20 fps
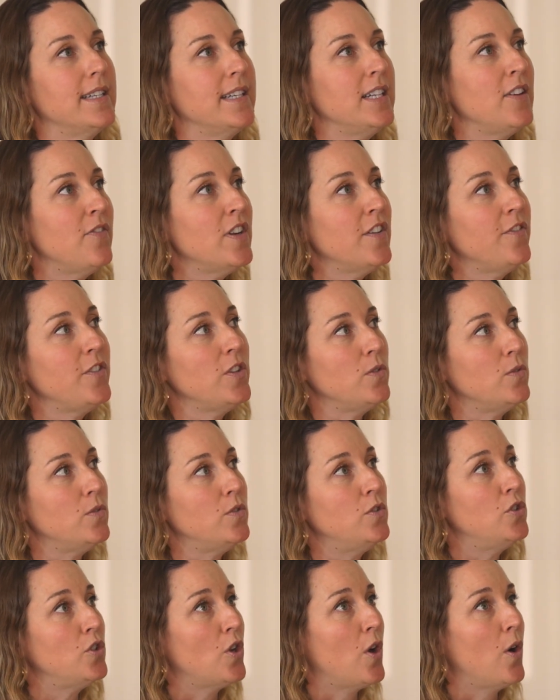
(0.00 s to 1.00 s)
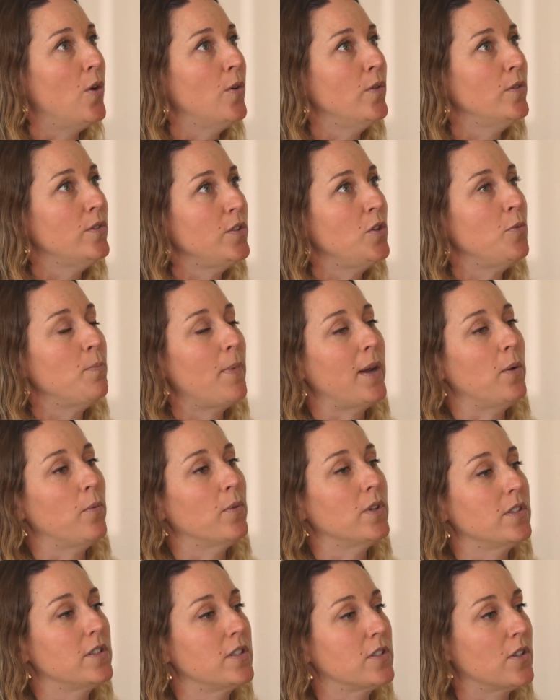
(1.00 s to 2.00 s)
And even if you don't, you might
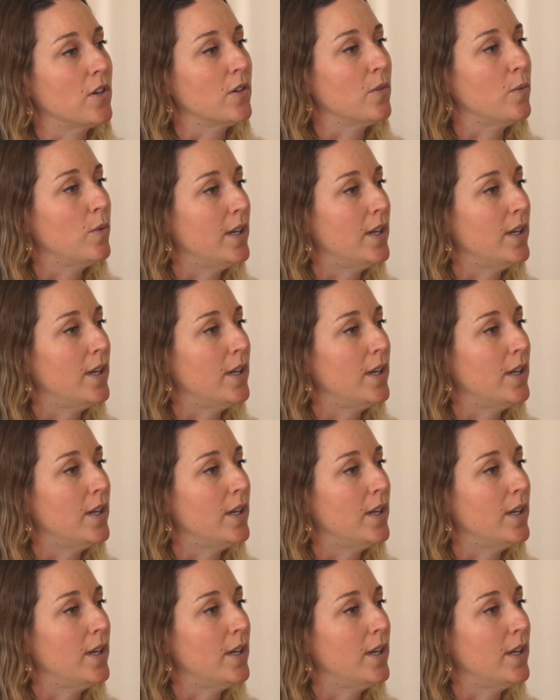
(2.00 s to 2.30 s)
want to start